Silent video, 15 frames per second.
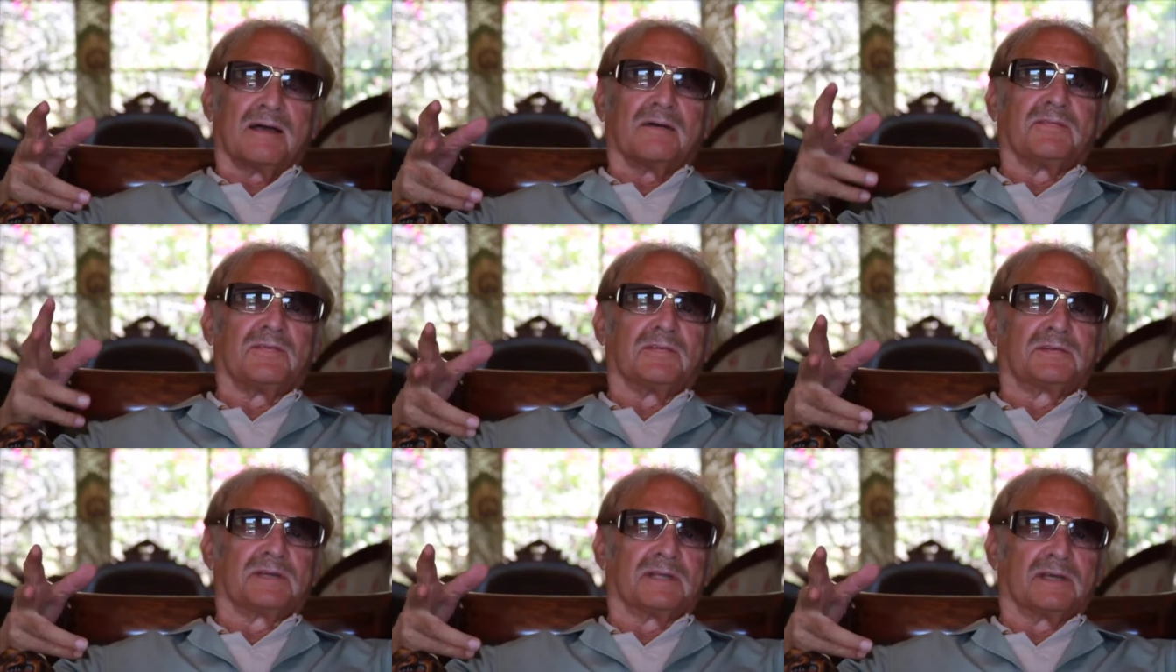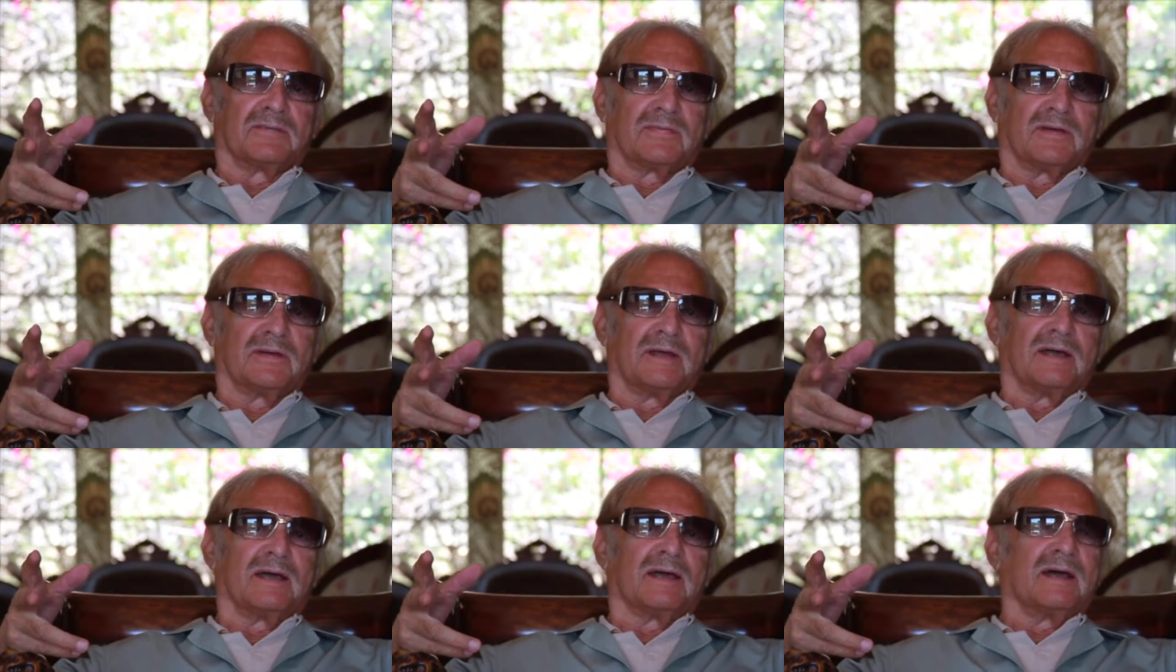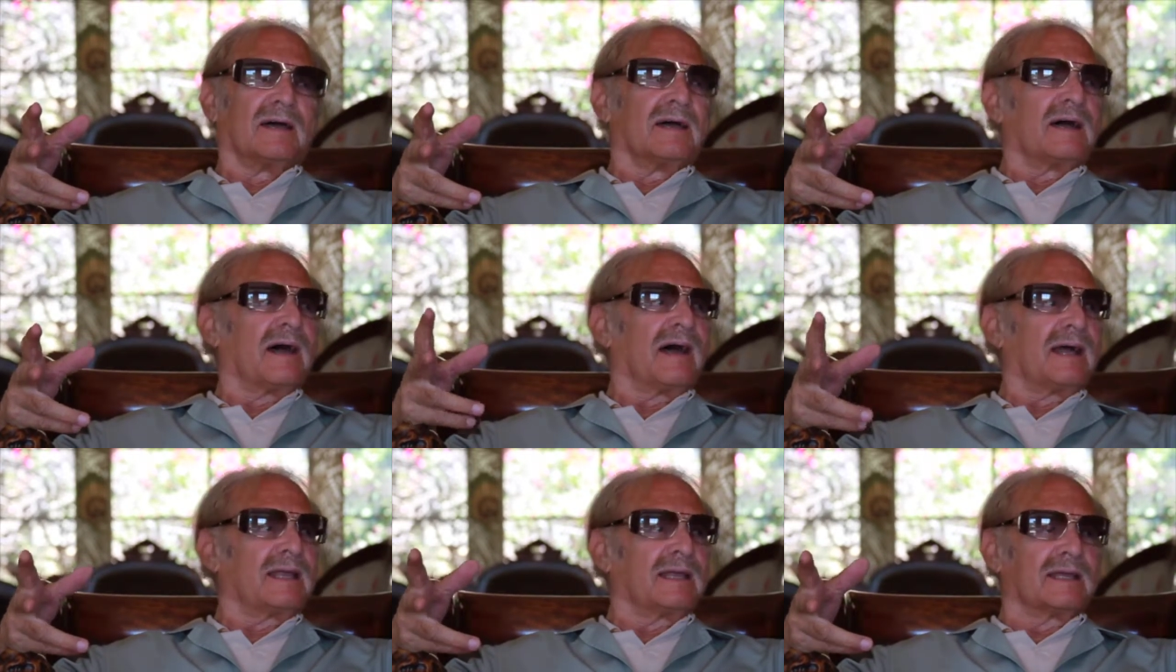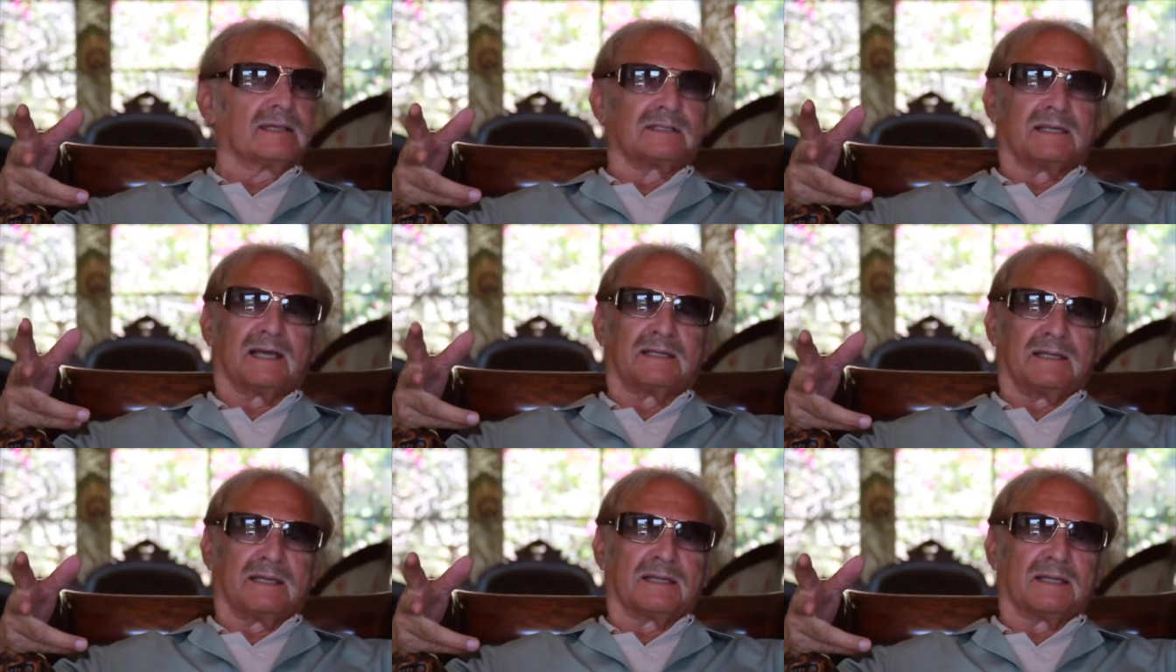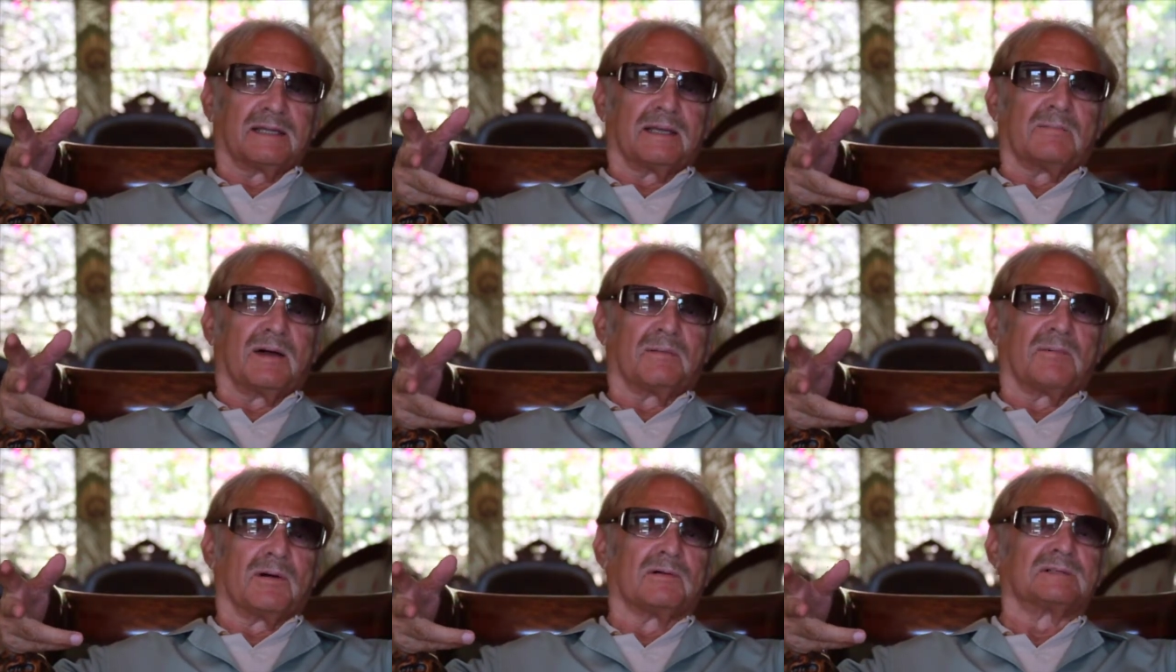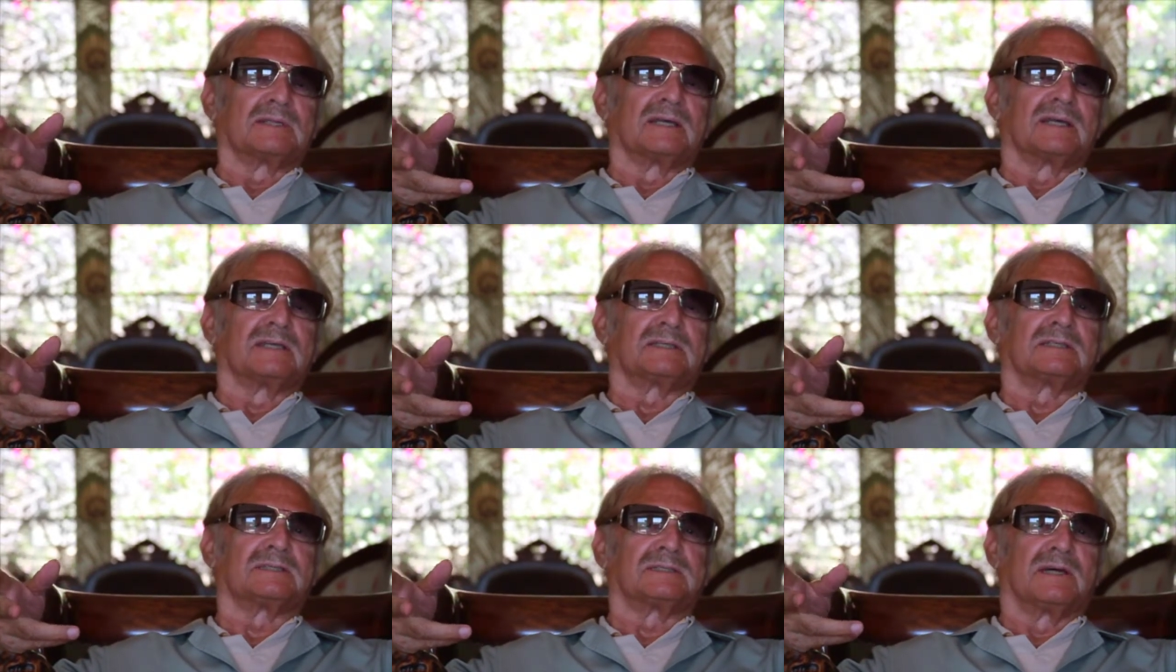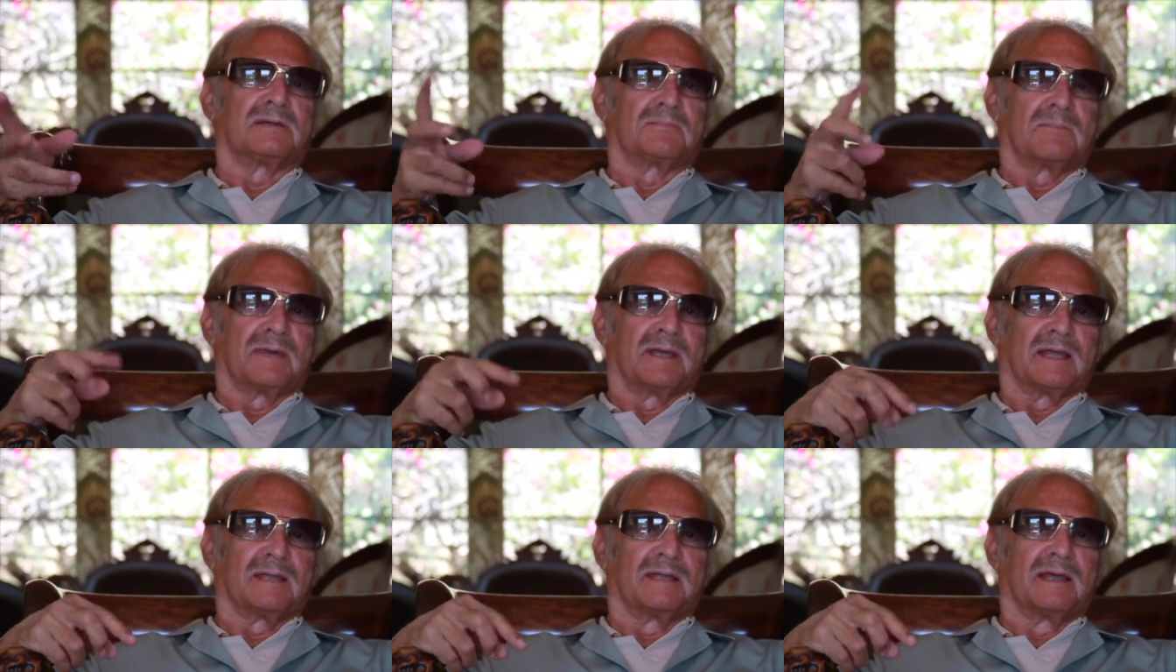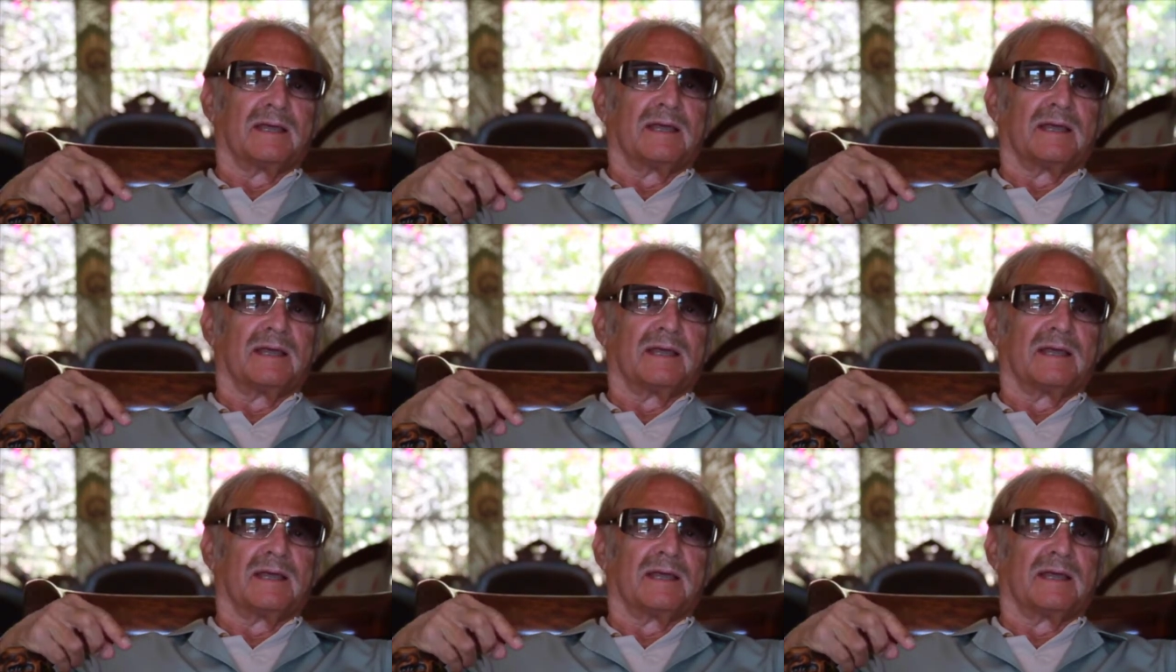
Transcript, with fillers: fugitive hiding his identity by posing as a stuntman,